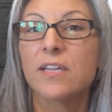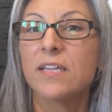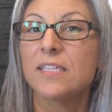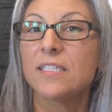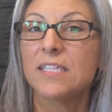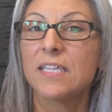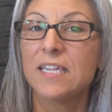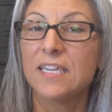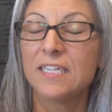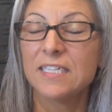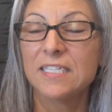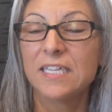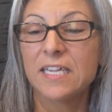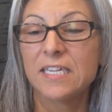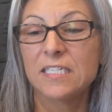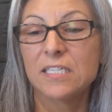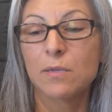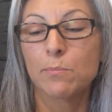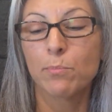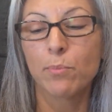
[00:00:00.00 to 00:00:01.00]
It's going to take
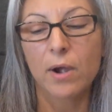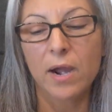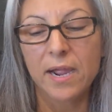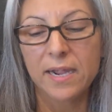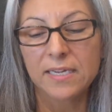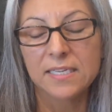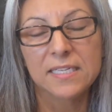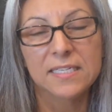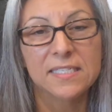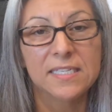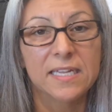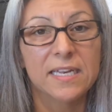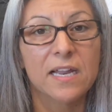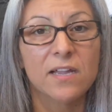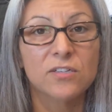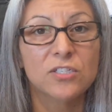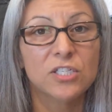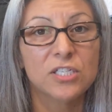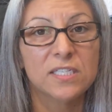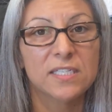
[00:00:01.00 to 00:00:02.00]
some practice. And I'll
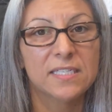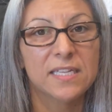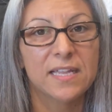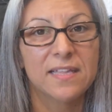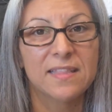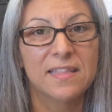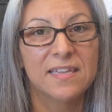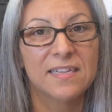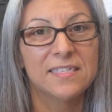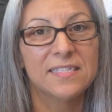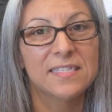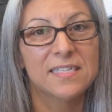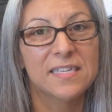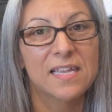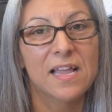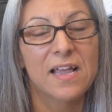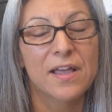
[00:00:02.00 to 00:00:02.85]
just say this,